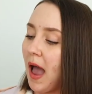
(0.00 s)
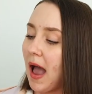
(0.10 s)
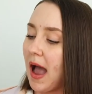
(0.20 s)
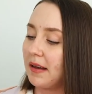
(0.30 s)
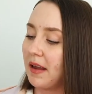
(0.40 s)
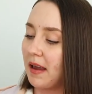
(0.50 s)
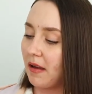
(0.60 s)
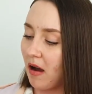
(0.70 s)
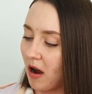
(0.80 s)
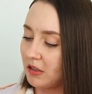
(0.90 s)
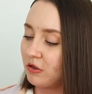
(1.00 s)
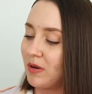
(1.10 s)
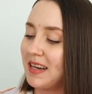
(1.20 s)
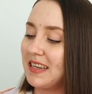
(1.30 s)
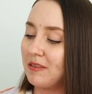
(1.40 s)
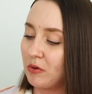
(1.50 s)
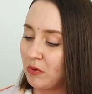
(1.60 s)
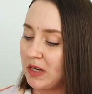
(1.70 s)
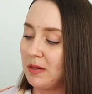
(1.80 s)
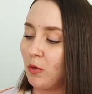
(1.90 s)
and hydrating
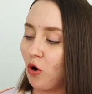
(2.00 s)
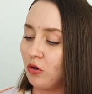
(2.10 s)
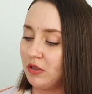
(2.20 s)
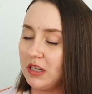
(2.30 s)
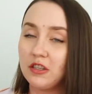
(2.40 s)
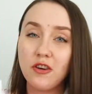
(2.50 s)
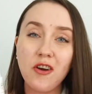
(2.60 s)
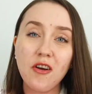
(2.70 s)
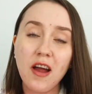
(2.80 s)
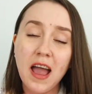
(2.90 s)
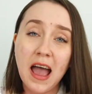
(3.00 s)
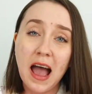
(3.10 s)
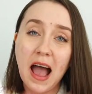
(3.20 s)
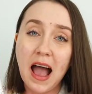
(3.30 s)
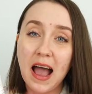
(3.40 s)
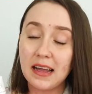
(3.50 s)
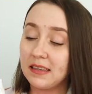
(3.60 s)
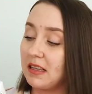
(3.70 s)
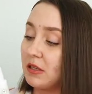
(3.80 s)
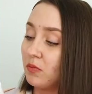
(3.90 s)
cream conditioner,
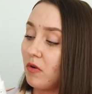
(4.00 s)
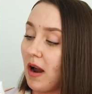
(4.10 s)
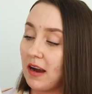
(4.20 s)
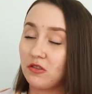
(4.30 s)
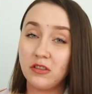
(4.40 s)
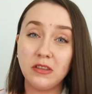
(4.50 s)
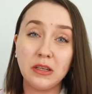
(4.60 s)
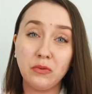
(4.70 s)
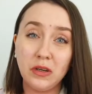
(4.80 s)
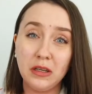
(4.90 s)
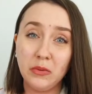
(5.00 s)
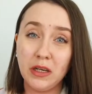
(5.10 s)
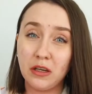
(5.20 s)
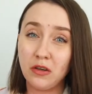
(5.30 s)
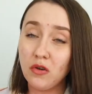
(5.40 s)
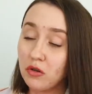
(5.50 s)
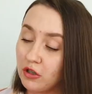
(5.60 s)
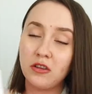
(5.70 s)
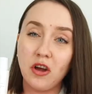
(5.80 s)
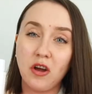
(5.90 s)
and these were actually really really good.
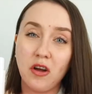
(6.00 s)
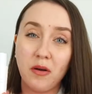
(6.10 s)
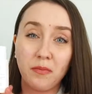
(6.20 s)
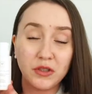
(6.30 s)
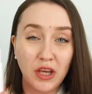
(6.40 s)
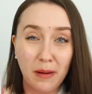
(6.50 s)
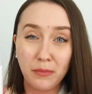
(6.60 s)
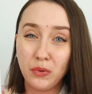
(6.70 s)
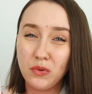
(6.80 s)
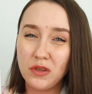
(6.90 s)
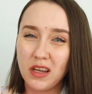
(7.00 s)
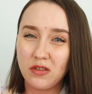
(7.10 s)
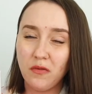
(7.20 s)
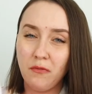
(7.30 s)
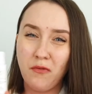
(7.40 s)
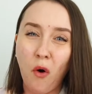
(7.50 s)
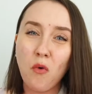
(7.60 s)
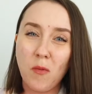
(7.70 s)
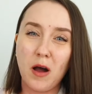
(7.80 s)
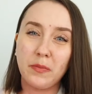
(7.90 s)
The shampoo doesn't
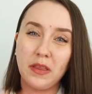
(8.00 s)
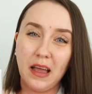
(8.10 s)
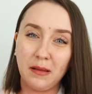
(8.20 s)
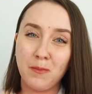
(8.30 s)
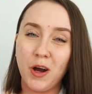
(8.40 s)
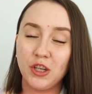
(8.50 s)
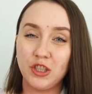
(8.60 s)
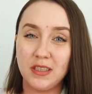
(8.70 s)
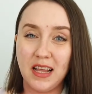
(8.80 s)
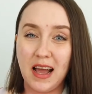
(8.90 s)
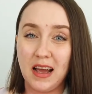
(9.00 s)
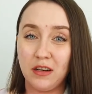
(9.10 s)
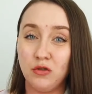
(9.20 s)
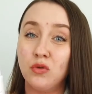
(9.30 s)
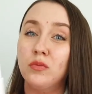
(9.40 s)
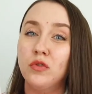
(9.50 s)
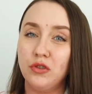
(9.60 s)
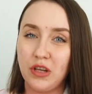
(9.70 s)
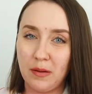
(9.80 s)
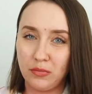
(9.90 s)
foam up that much that normal
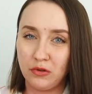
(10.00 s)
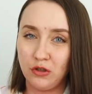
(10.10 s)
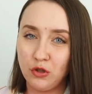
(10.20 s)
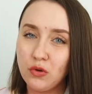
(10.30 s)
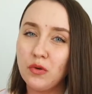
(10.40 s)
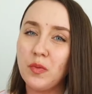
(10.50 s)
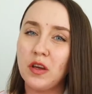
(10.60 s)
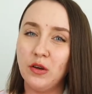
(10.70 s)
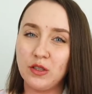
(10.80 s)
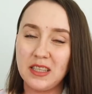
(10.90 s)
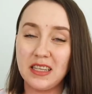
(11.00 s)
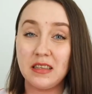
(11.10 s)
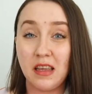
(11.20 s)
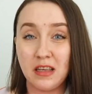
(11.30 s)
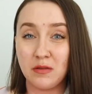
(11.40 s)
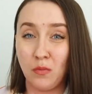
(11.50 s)
shampoos do, because this is